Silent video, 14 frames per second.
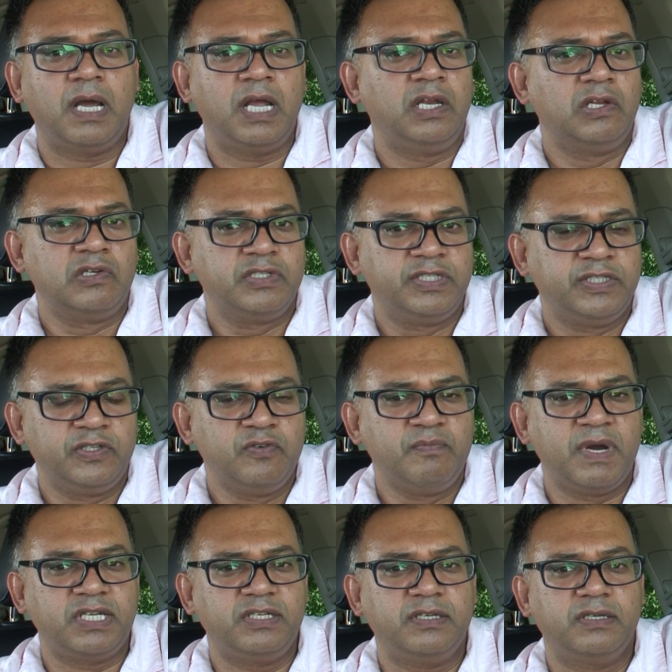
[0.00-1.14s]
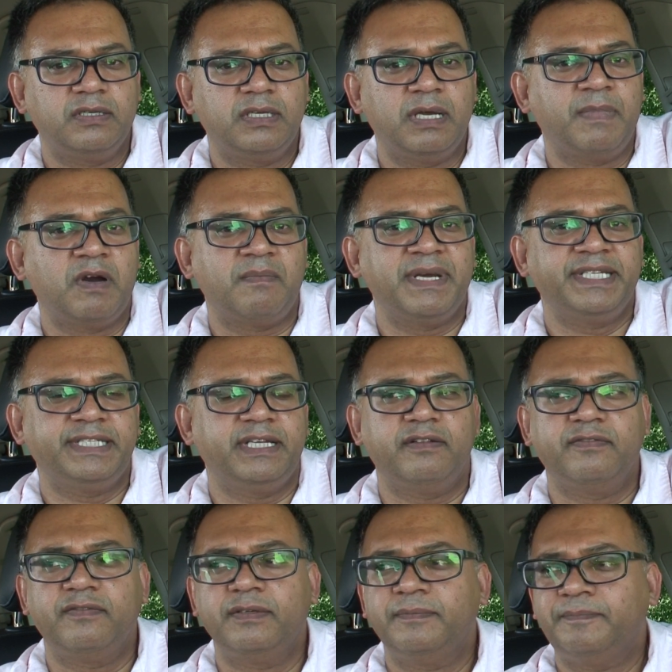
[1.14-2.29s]
I learned so much about
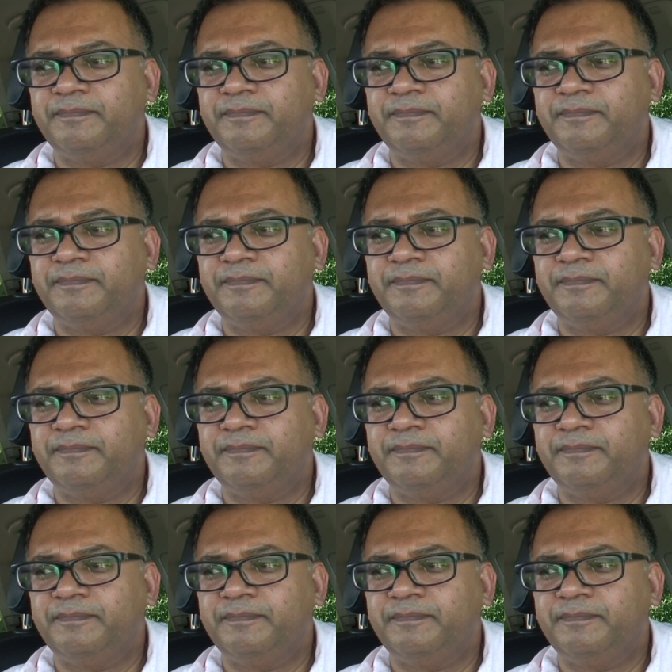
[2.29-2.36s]
myself.